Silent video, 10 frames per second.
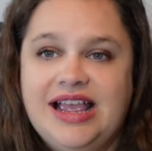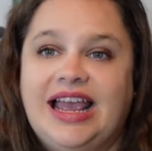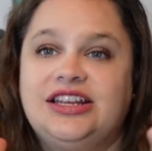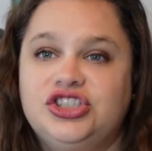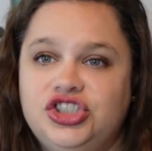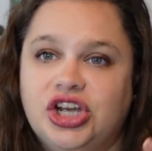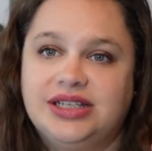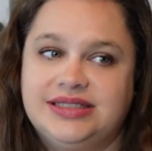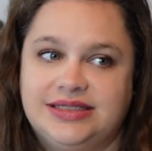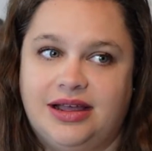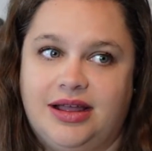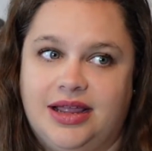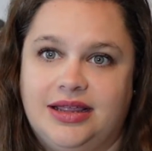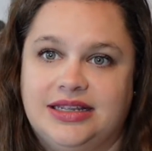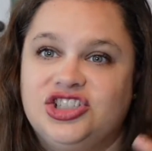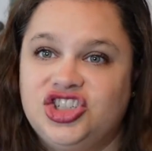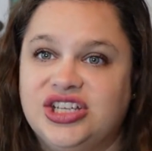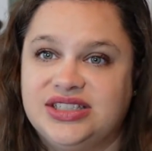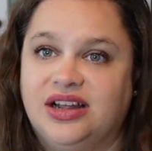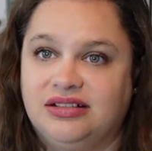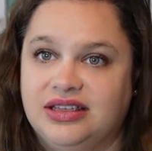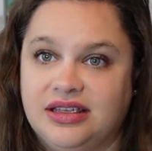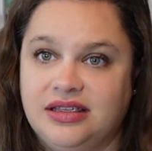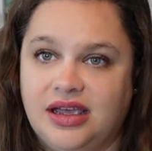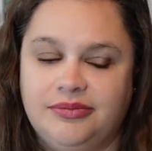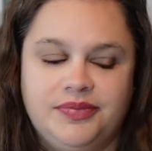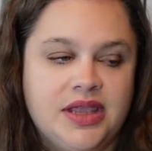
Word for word: and he's just not, it's just not clicking yet.